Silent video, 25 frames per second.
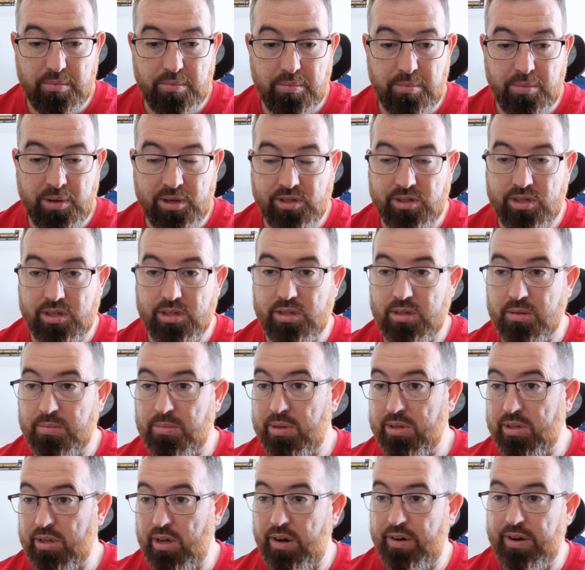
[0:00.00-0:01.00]
My system
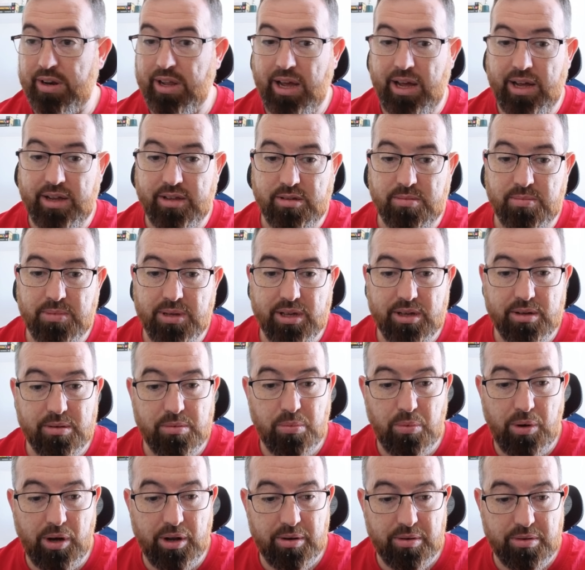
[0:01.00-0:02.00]
has already asked me
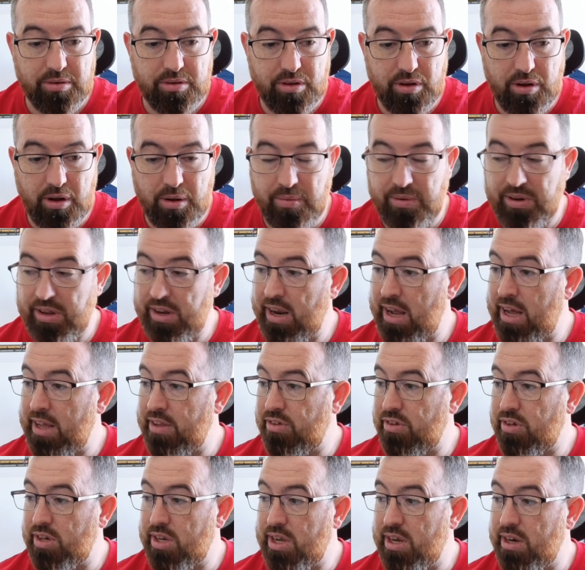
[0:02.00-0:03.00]
what I would need to
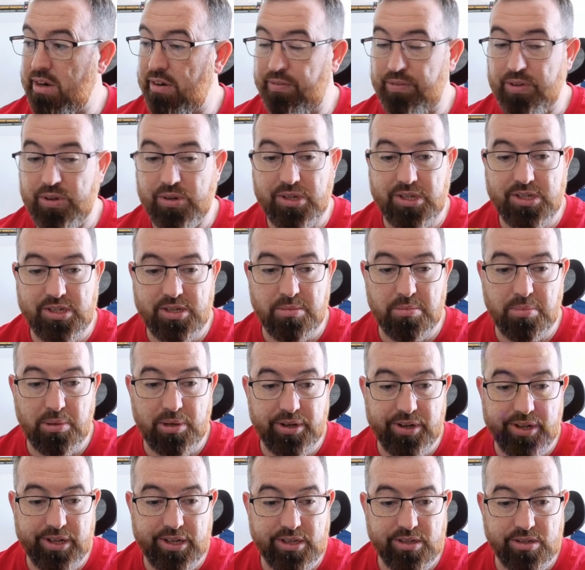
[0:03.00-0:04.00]
answer here, a few simple
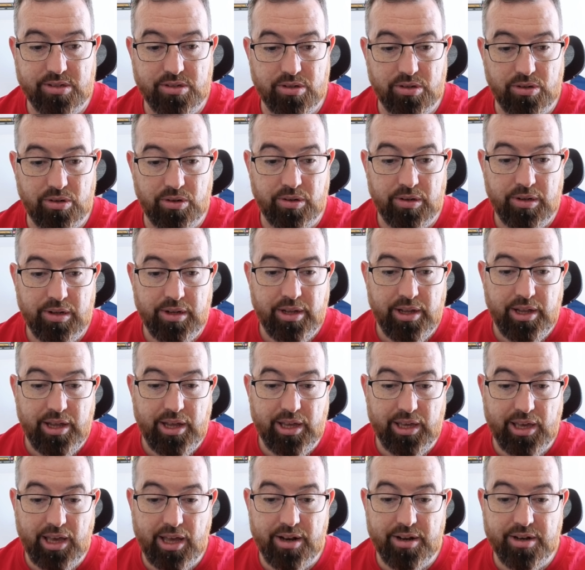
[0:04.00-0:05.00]
things. So
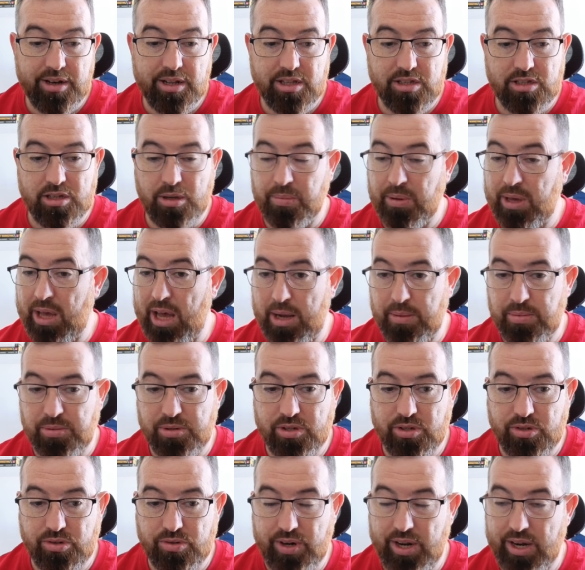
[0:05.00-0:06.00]
again, I need some
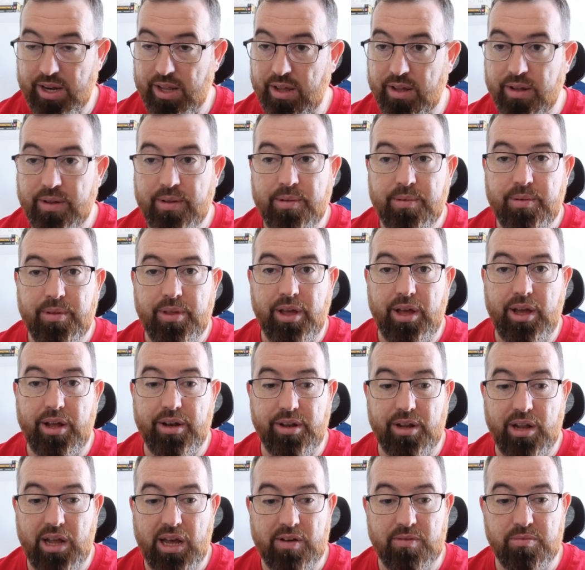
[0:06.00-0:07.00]
captions ready
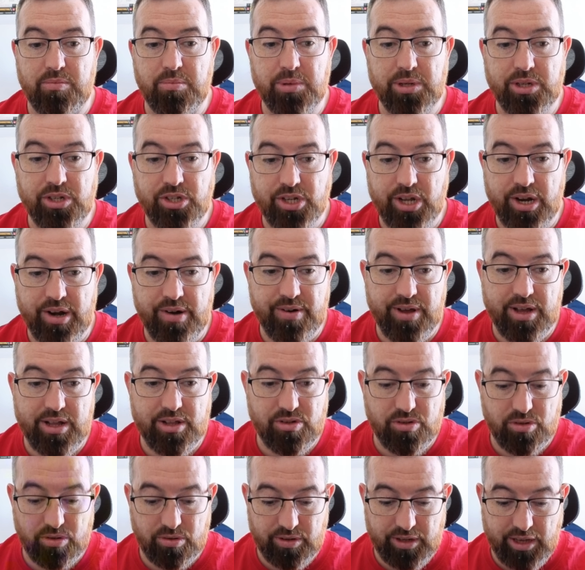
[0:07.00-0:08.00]
that haven't been generated.
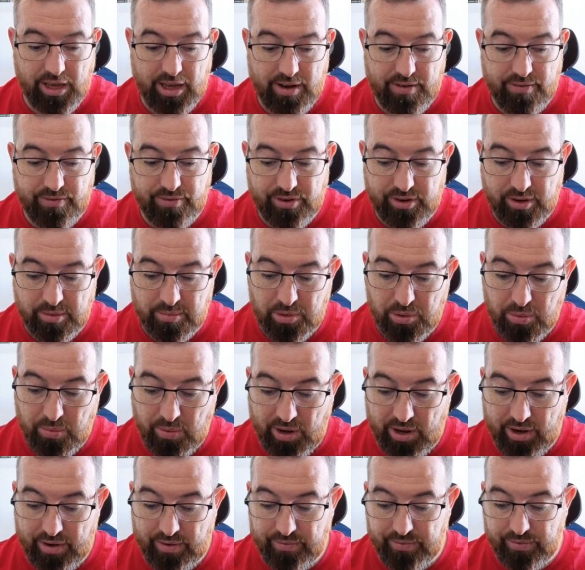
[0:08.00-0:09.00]
So again, for number
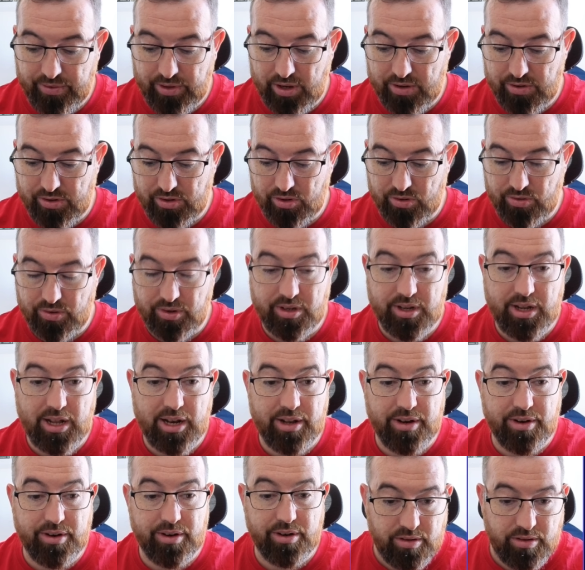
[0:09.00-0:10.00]
one, I'm just going to
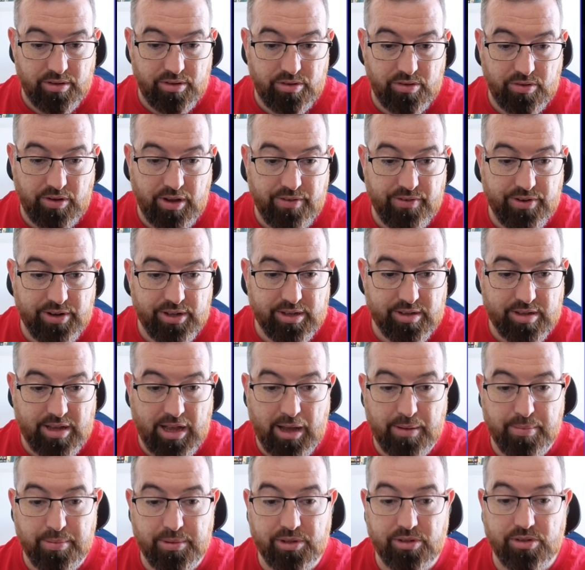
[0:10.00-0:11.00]
tell it, so everything is
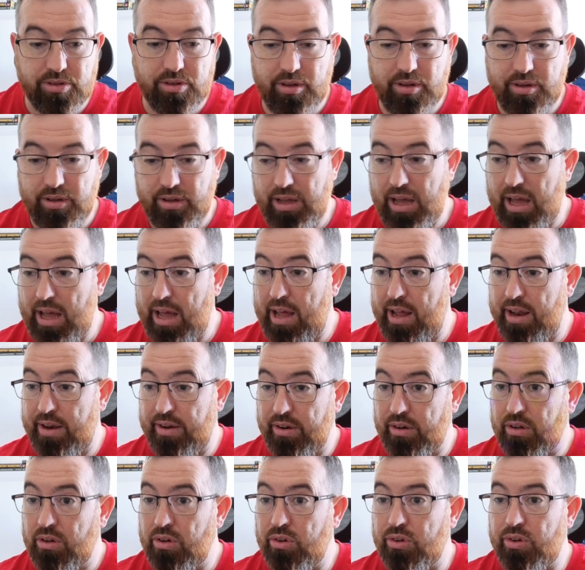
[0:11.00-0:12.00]
happy
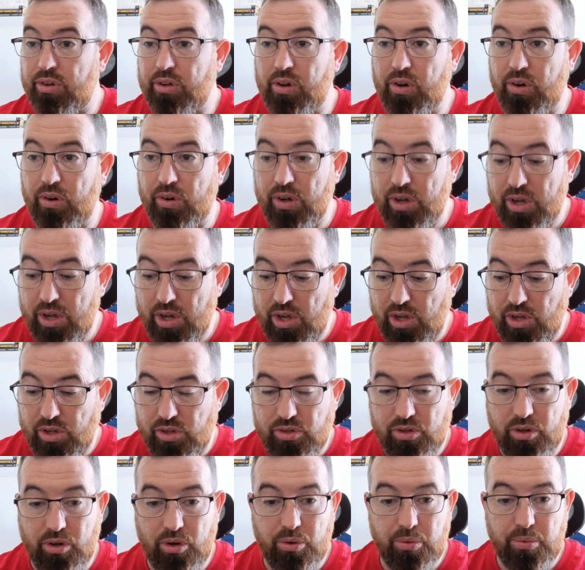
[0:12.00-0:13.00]
and good to go.
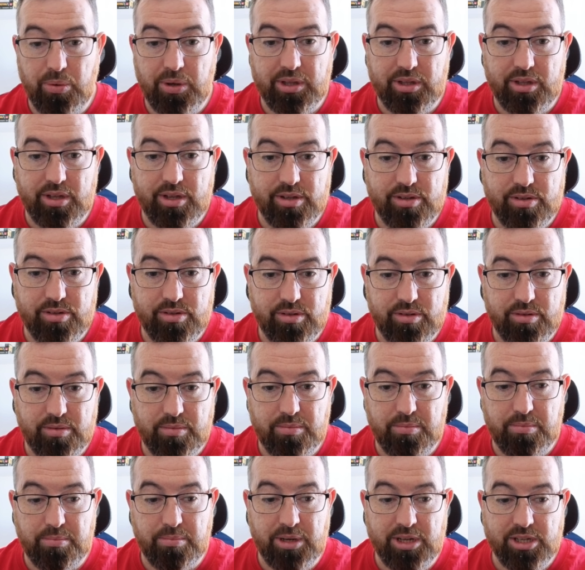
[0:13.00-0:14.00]
So with this,
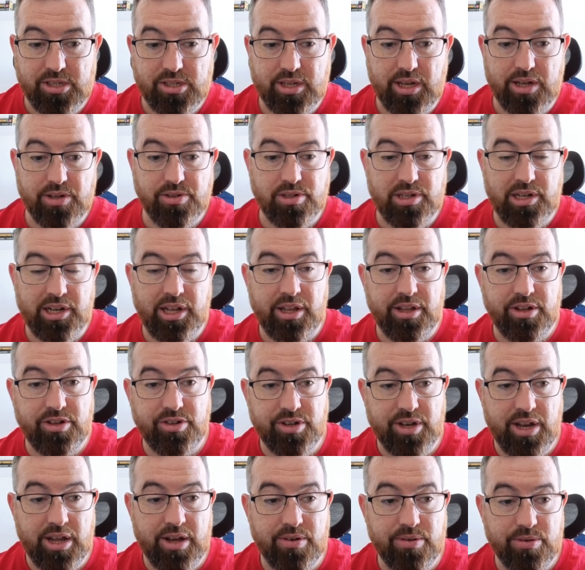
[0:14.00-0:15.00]
my scheduling
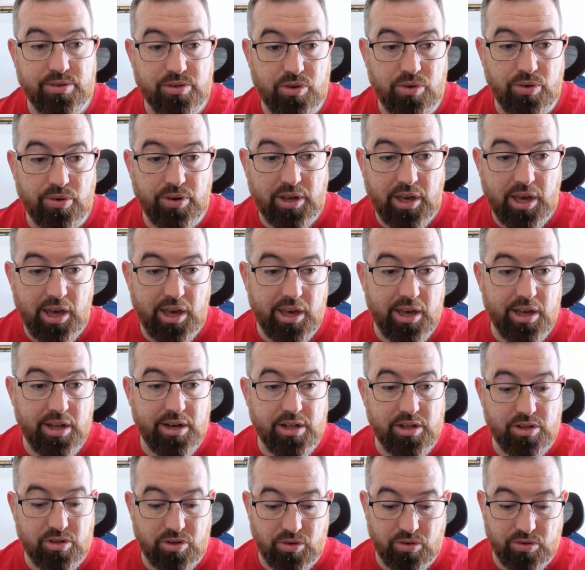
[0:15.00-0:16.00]
agent now is going to kick in.
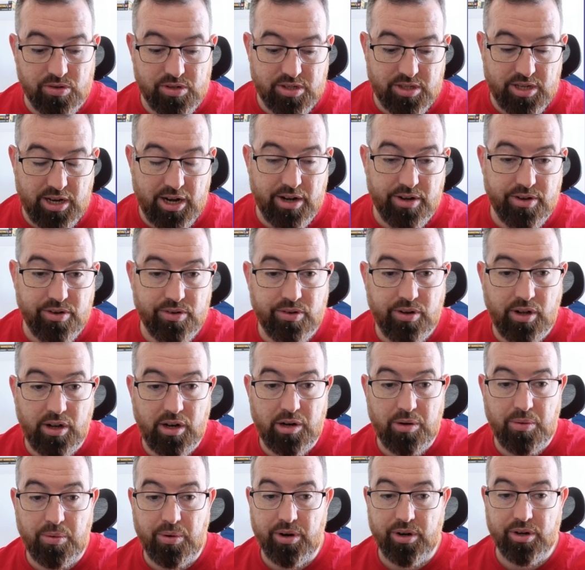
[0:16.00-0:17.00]
It's going to start doing all
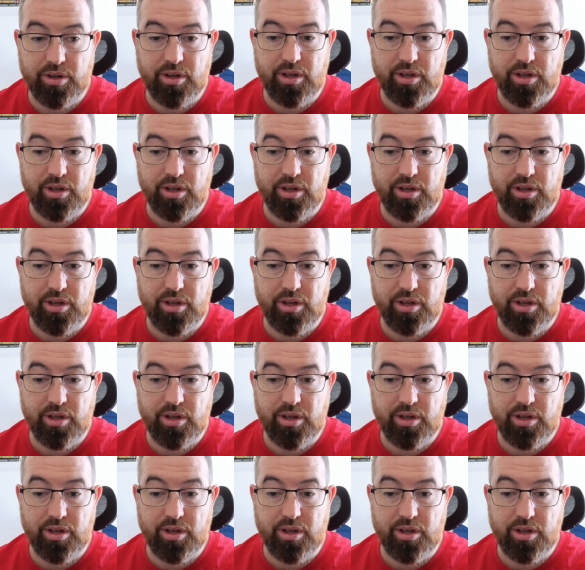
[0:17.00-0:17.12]
the work.